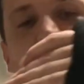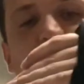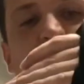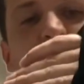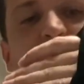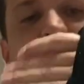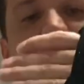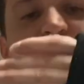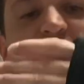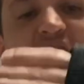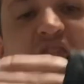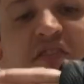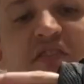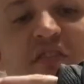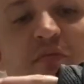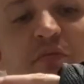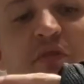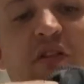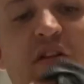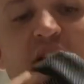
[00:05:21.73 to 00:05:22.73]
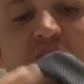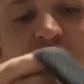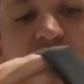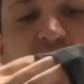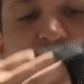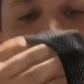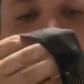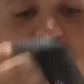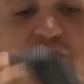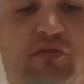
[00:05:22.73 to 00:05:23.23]
going to simulate
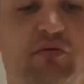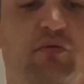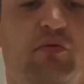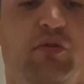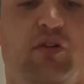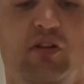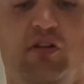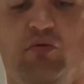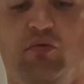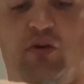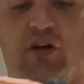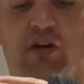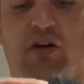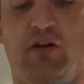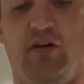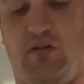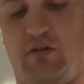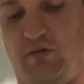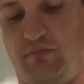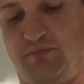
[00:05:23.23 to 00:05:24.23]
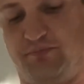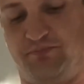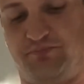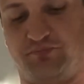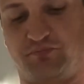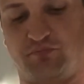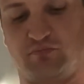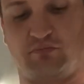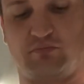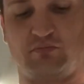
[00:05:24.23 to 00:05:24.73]
this really well.
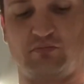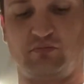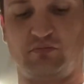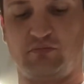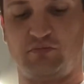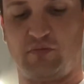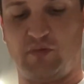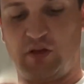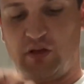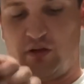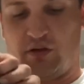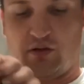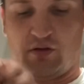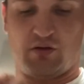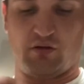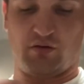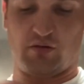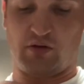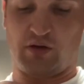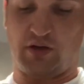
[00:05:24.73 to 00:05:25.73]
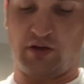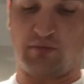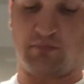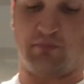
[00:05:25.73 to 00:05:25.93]
All right.